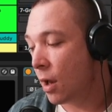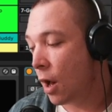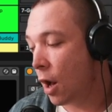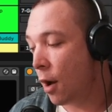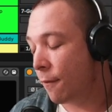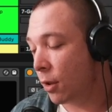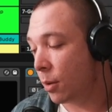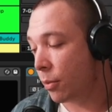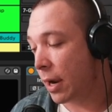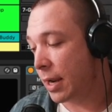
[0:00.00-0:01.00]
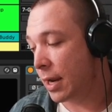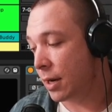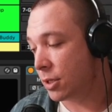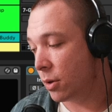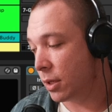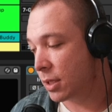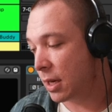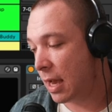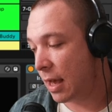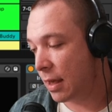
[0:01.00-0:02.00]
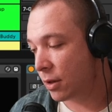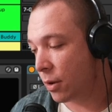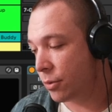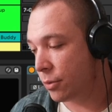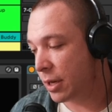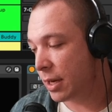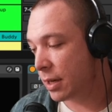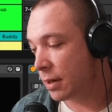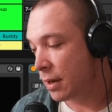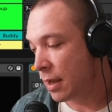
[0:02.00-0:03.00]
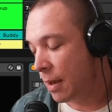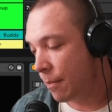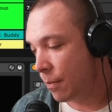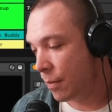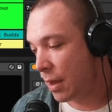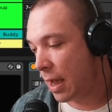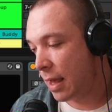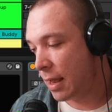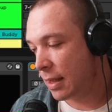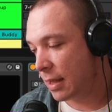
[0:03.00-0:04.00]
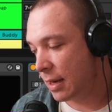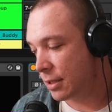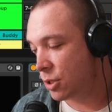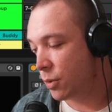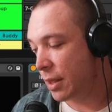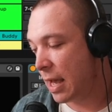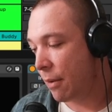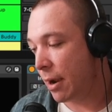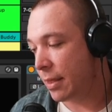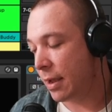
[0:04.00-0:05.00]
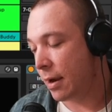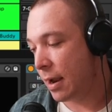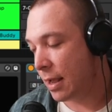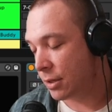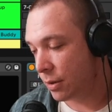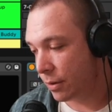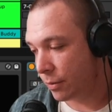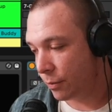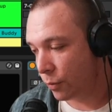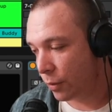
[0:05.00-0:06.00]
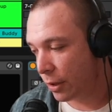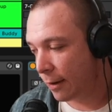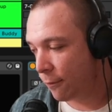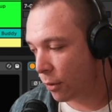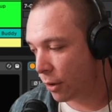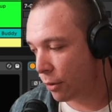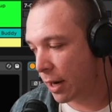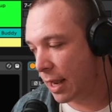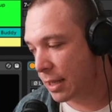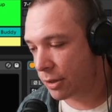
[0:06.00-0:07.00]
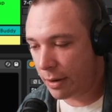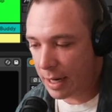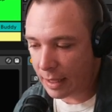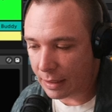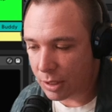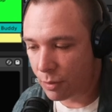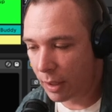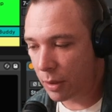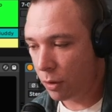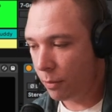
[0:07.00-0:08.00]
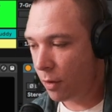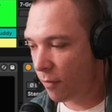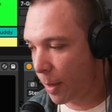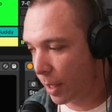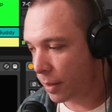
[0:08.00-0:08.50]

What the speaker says: envelope right here, so it's going to go through here, and it's doing that right there. And so therefore it's creating like this really cool movement.